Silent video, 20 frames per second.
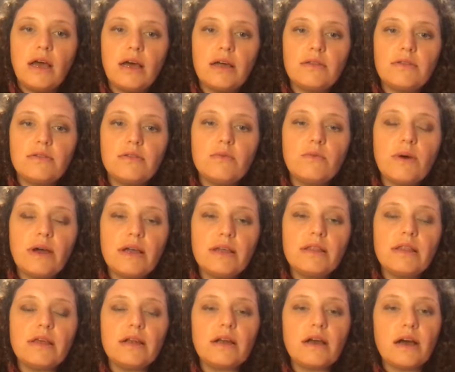The way
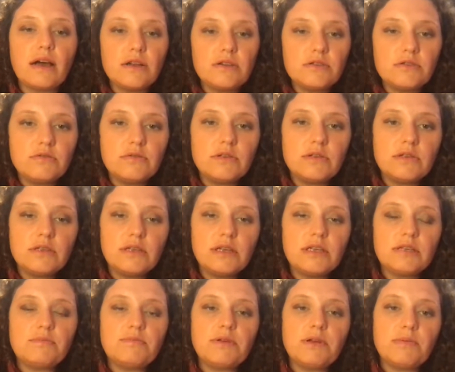that I do it
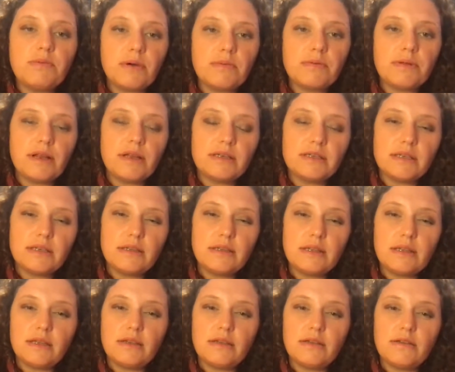is pre-populating
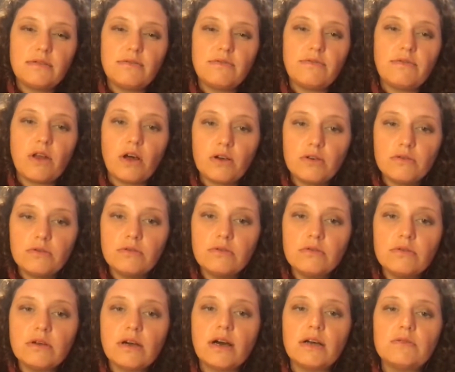the
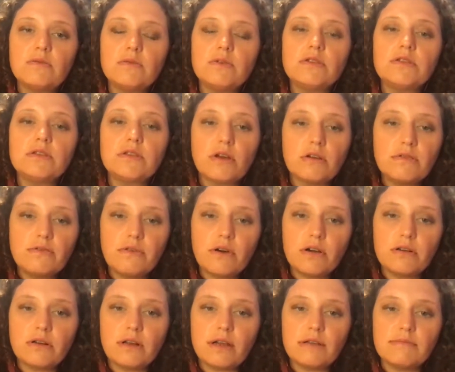flow guide words only for
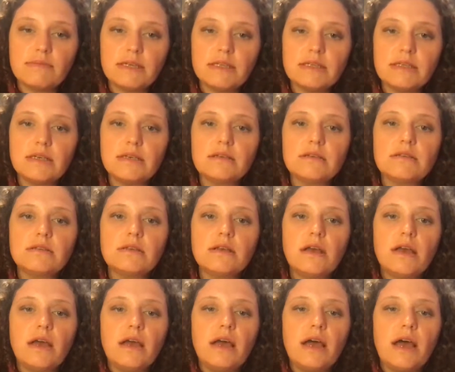online meetings.
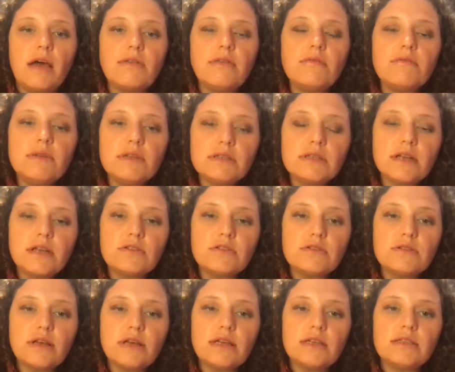And the reason I
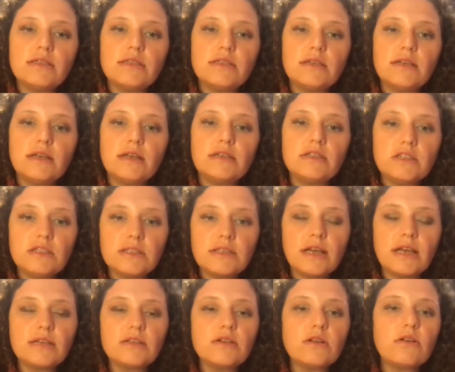do that is it just
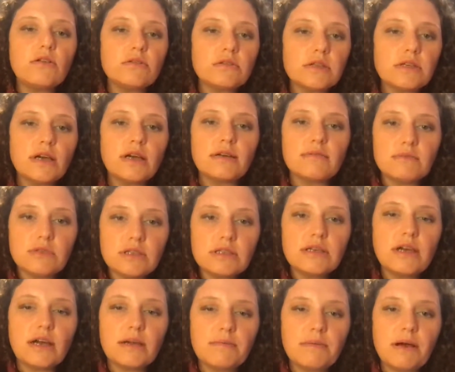takes a long time to
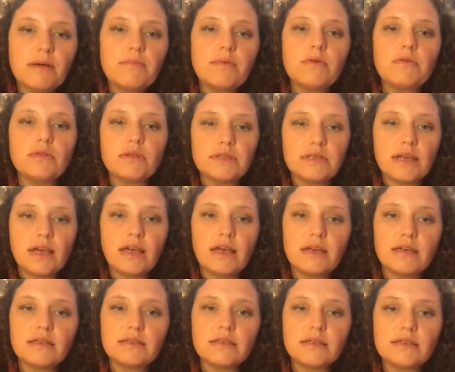type up all the
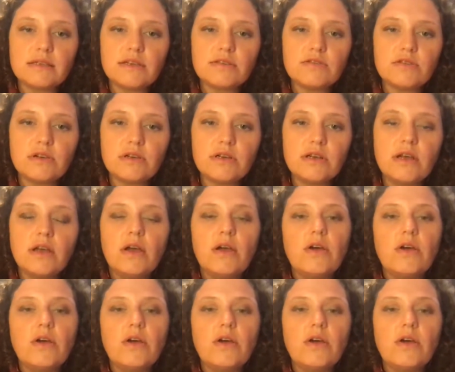tags, etc.